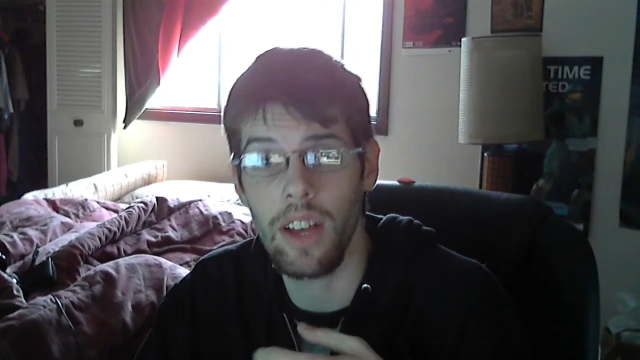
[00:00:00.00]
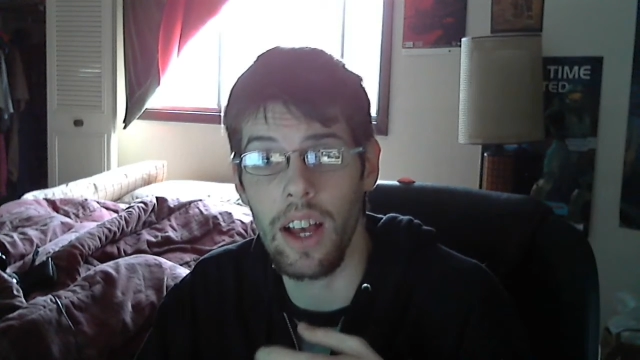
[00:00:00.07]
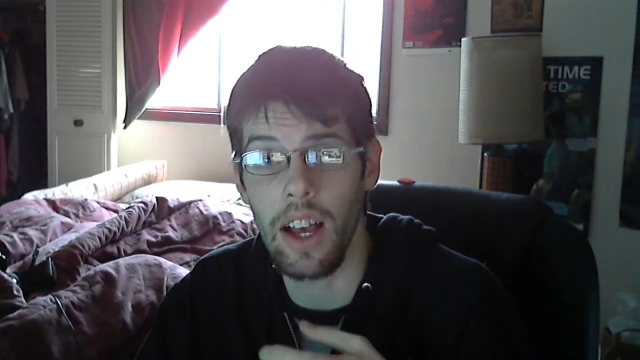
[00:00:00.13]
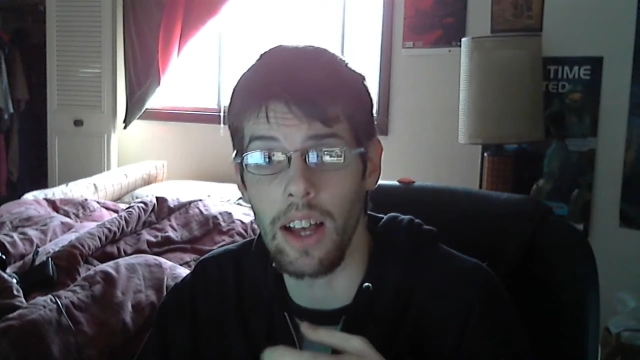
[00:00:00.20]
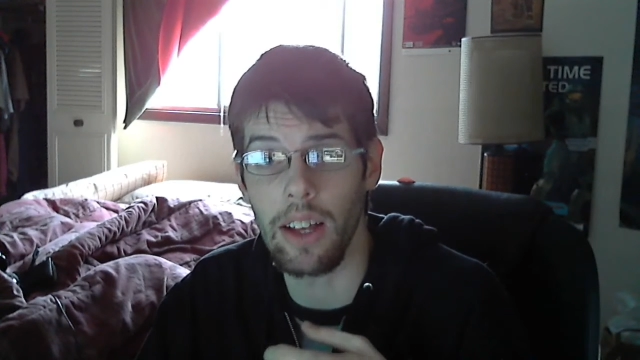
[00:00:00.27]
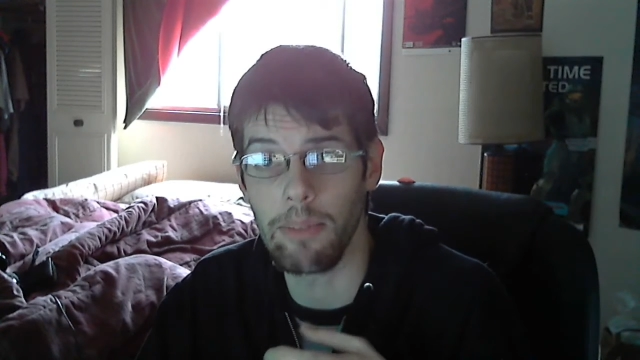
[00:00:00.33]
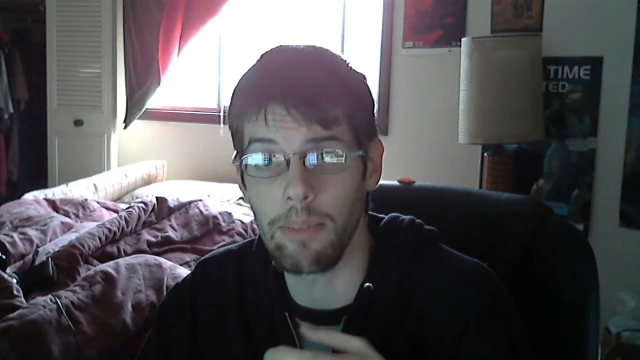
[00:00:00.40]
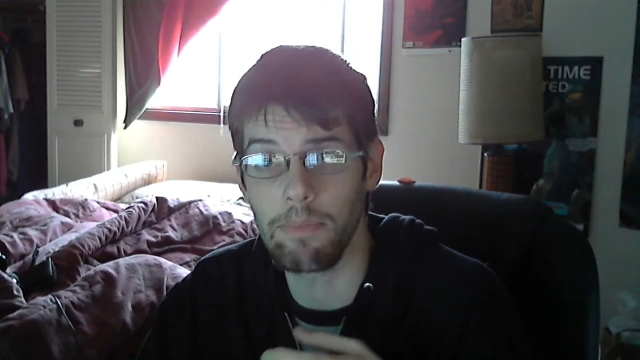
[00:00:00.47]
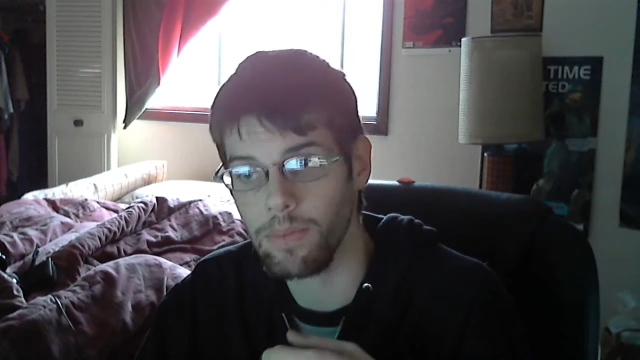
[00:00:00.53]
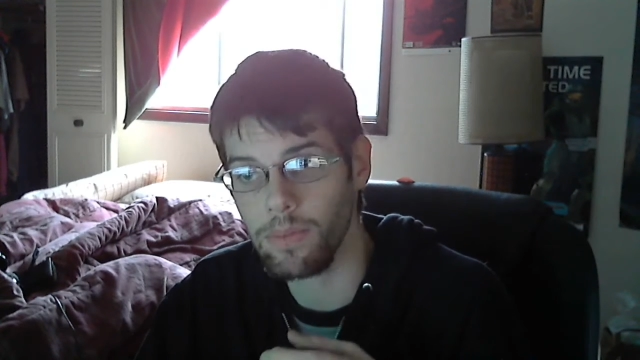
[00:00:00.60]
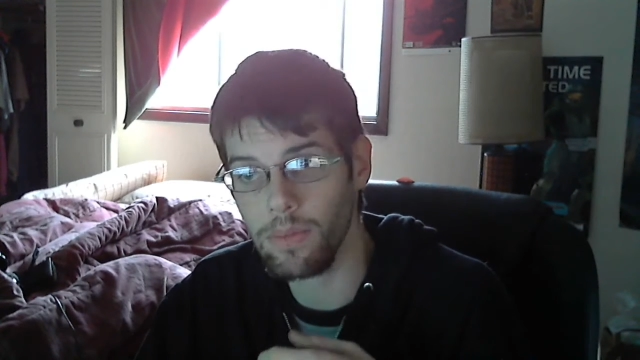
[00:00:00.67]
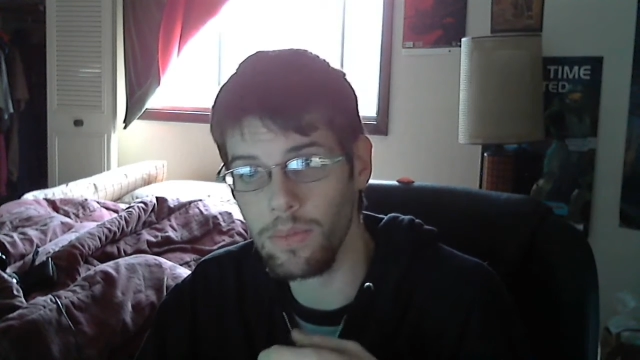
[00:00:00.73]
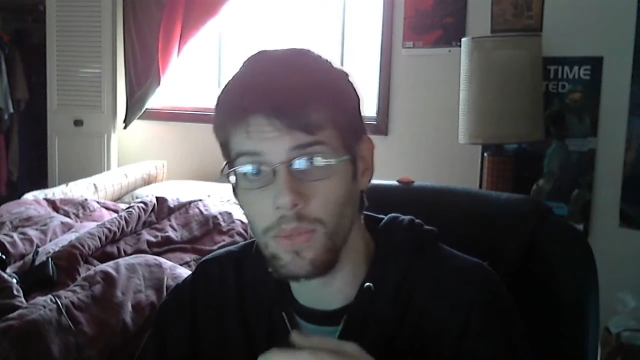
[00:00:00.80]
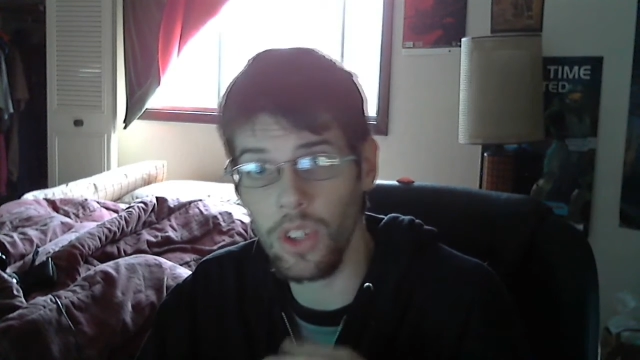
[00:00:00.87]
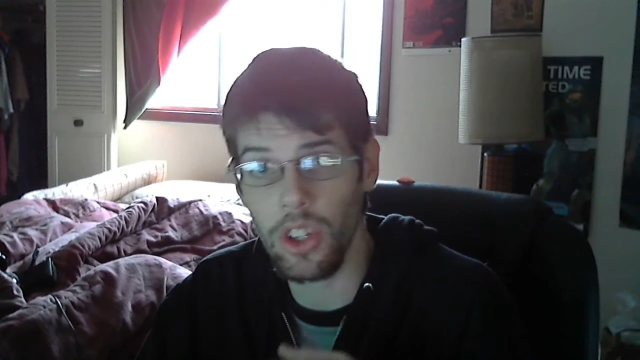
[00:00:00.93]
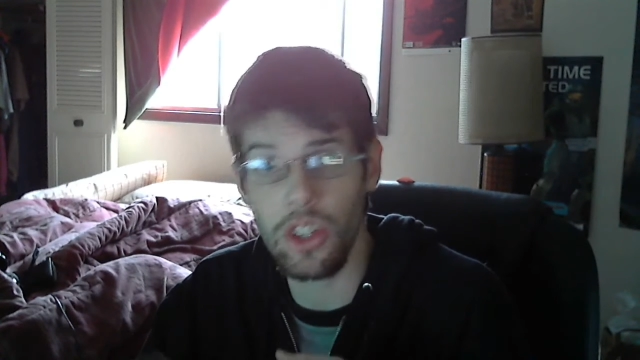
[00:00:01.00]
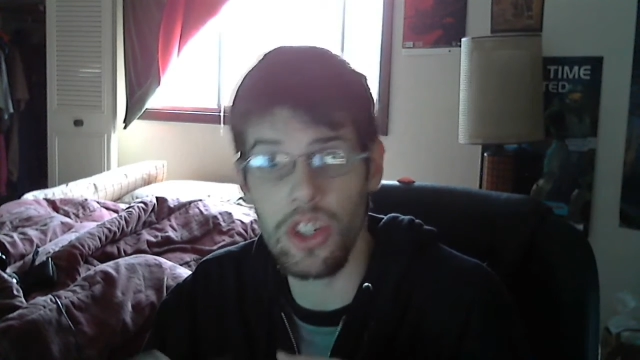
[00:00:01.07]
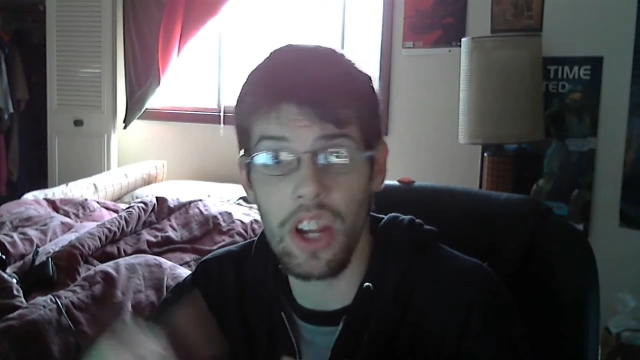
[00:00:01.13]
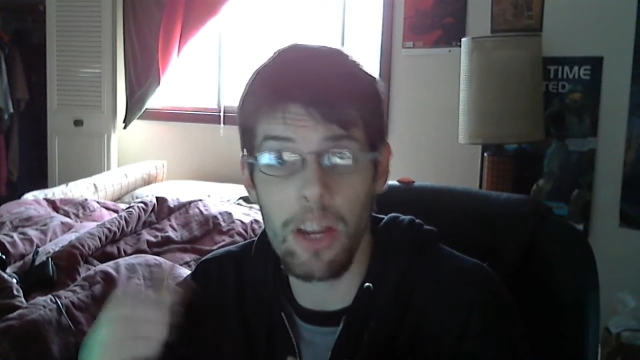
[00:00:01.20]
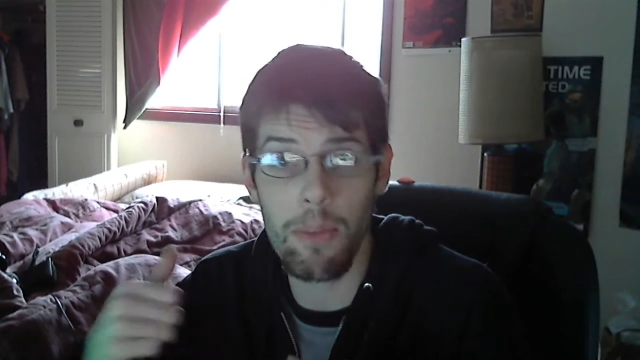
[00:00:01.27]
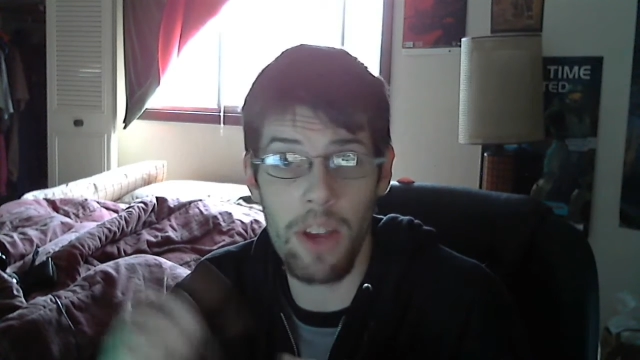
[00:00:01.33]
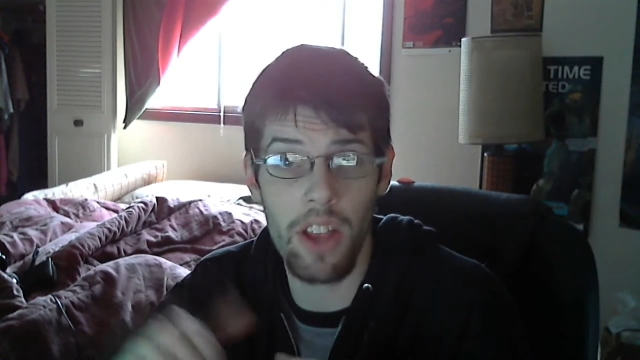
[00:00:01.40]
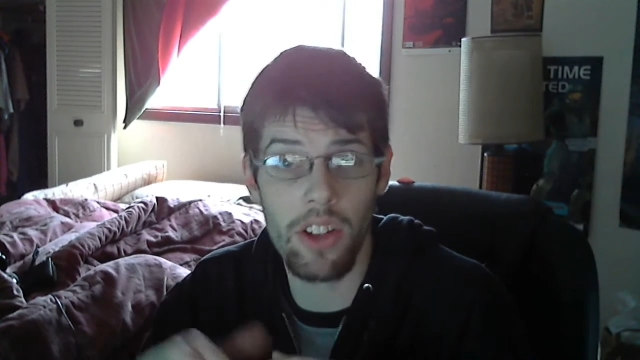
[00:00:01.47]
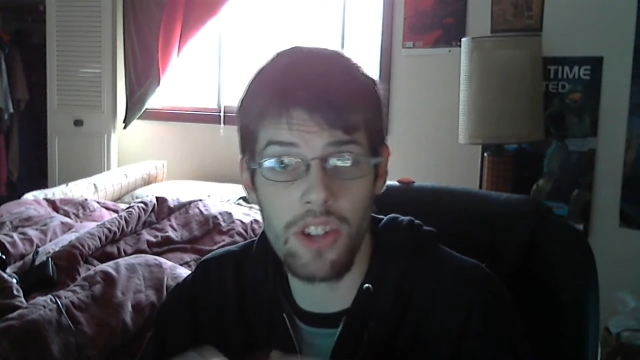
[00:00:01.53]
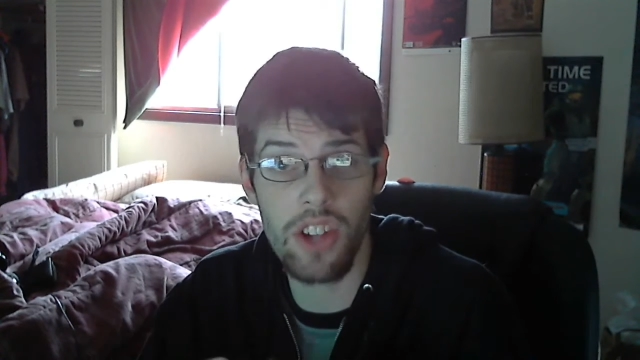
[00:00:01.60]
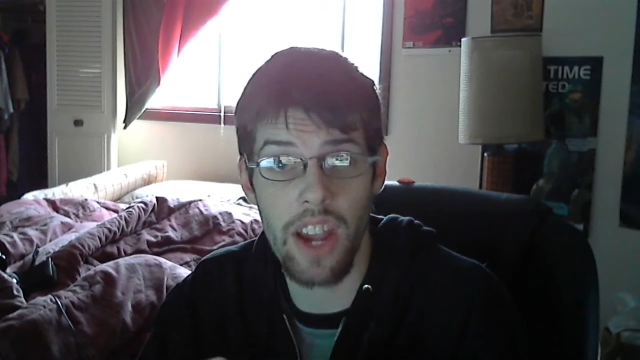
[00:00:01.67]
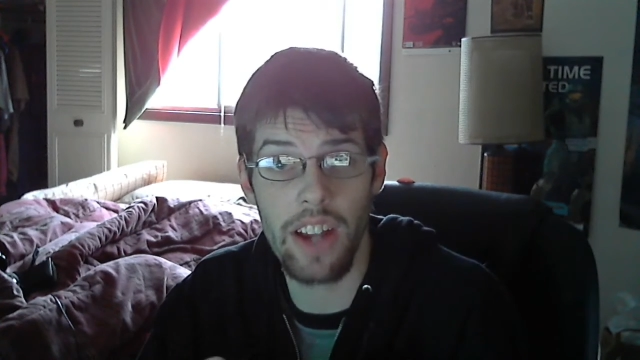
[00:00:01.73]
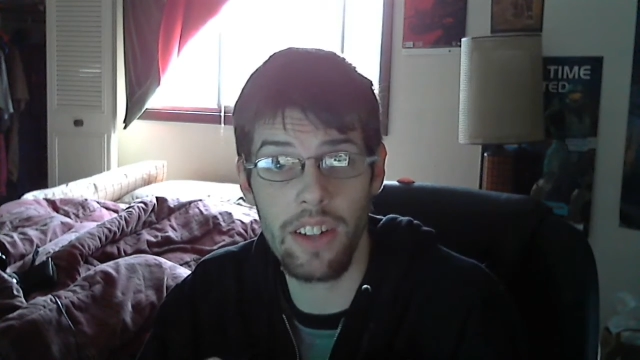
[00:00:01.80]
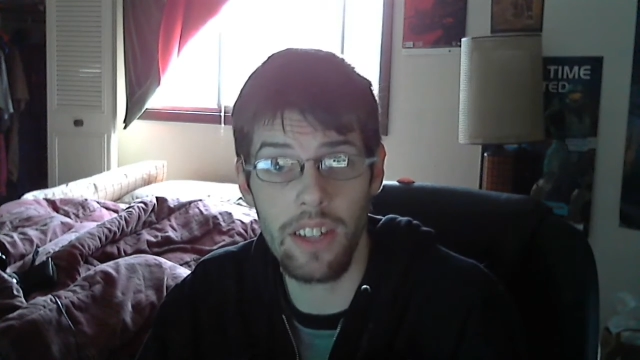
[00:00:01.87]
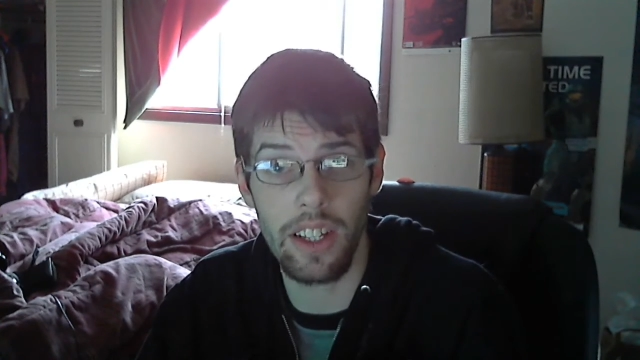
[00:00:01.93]
You can check out my other
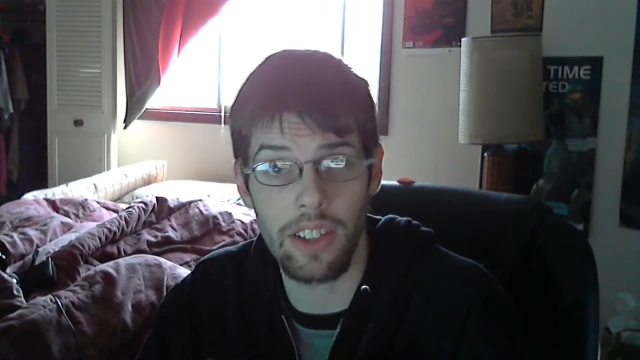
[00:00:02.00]
channel